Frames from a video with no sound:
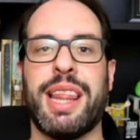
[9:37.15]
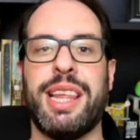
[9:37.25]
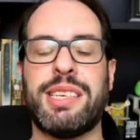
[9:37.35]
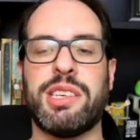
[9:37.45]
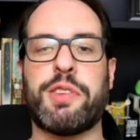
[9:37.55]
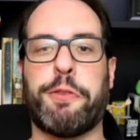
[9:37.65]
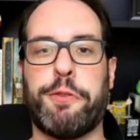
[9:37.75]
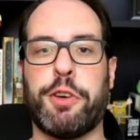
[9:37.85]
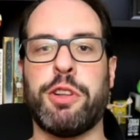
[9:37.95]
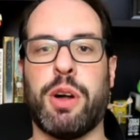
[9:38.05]
this is
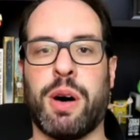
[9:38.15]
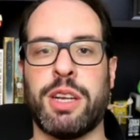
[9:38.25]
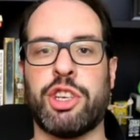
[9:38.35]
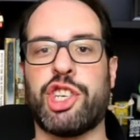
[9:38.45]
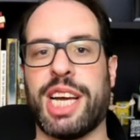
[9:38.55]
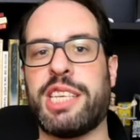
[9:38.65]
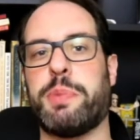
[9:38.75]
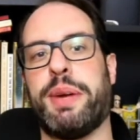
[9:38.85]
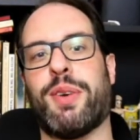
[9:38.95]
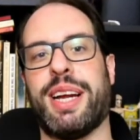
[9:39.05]
full on
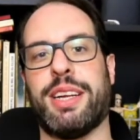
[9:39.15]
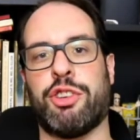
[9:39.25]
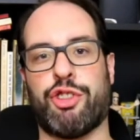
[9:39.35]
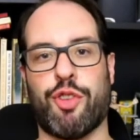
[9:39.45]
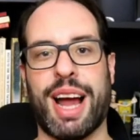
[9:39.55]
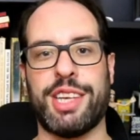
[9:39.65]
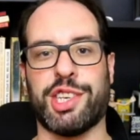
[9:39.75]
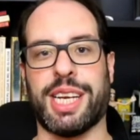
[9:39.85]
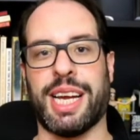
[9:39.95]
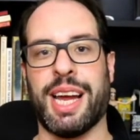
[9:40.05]
Shakespearean
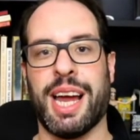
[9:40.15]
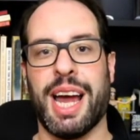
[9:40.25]
tragedy